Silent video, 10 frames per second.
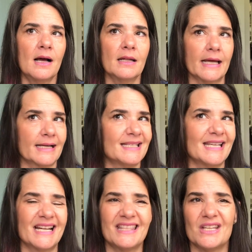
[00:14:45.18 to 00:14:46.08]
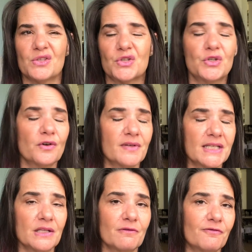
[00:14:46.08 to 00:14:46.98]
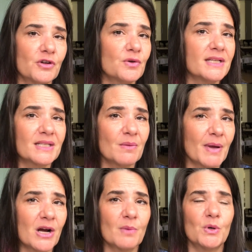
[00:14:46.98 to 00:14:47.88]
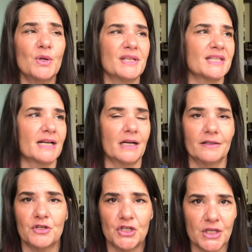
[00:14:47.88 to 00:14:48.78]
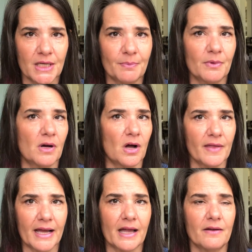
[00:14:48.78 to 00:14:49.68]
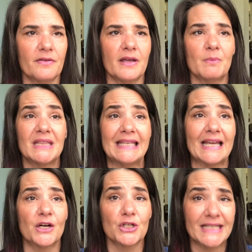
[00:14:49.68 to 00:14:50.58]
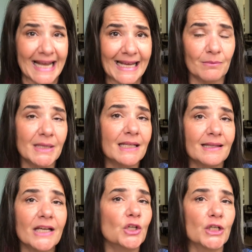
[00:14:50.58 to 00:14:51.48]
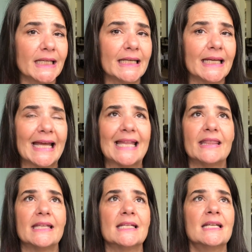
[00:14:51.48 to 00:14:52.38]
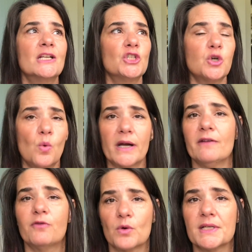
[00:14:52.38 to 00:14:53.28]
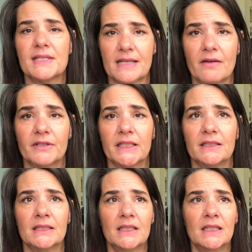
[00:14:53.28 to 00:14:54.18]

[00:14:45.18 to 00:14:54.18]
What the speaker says: Like I said, I think the service and the food is comparable, the style of ship, all that kind of thing, but the entertainment that you're getting and the 24/7